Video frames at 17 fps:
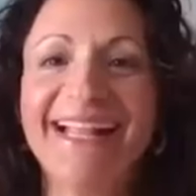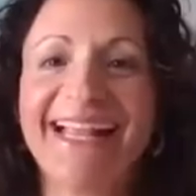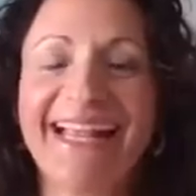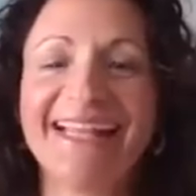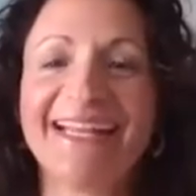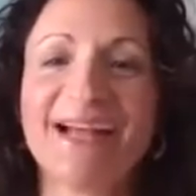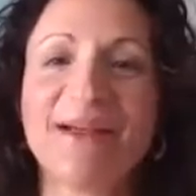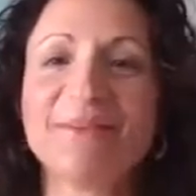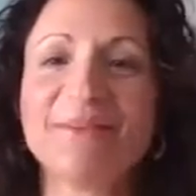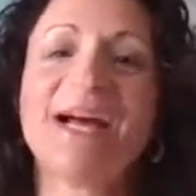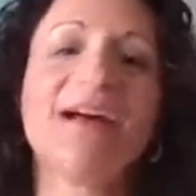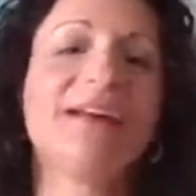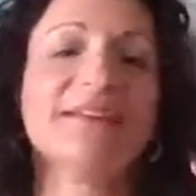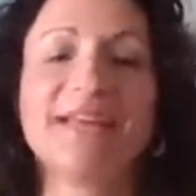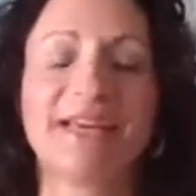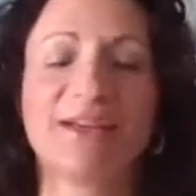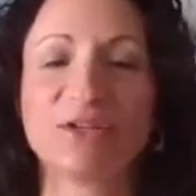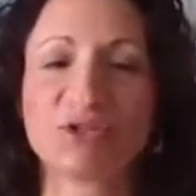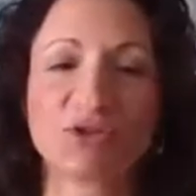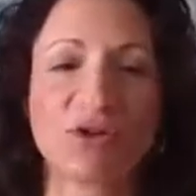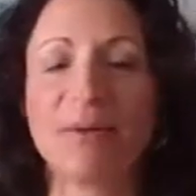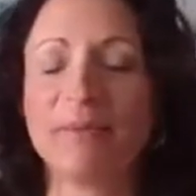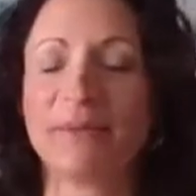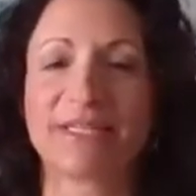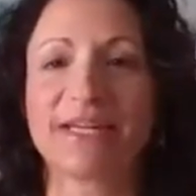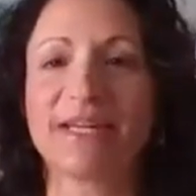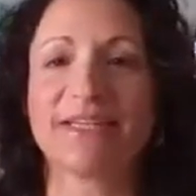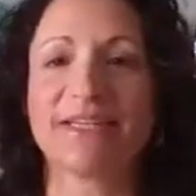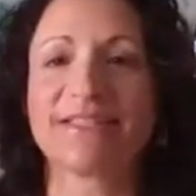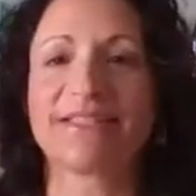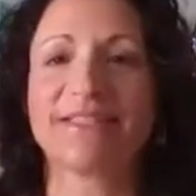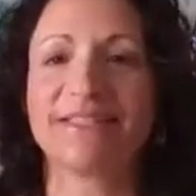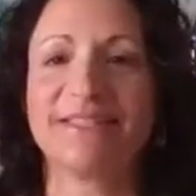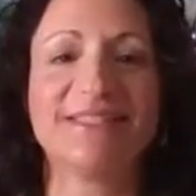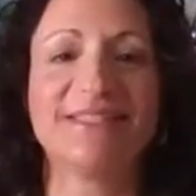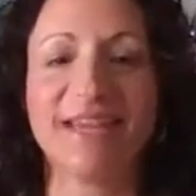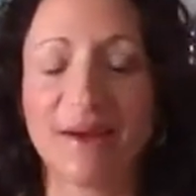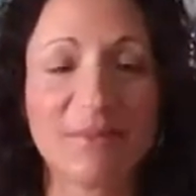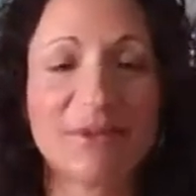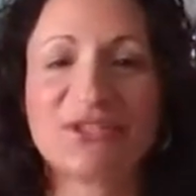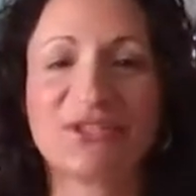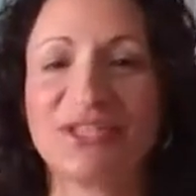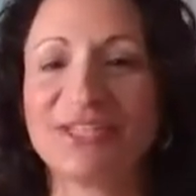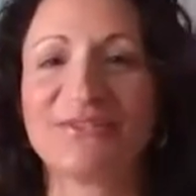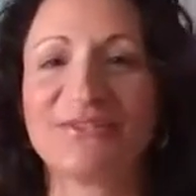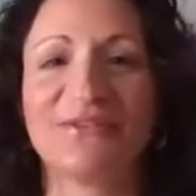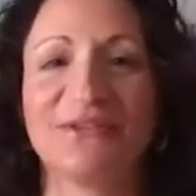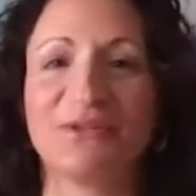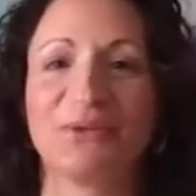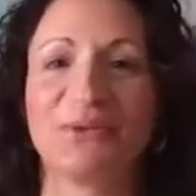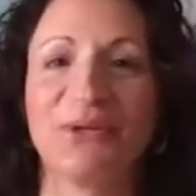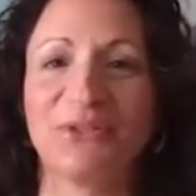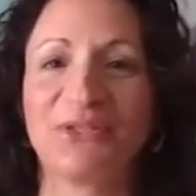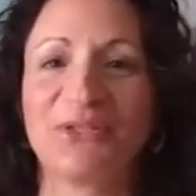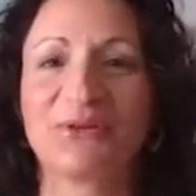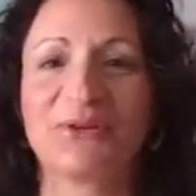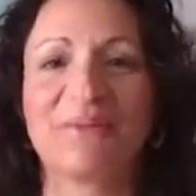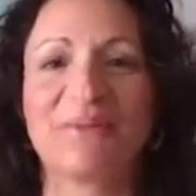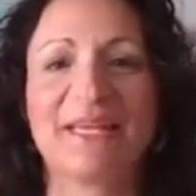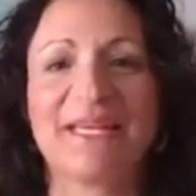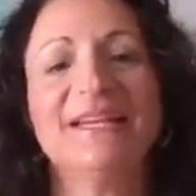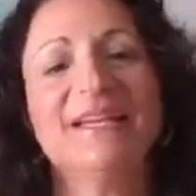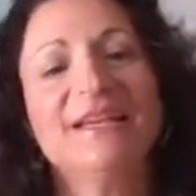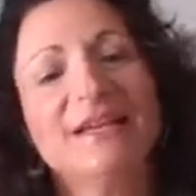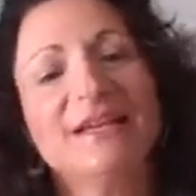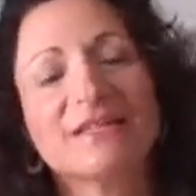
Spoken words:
and I'm not like a traumatized, damaged individual. You know what I mean?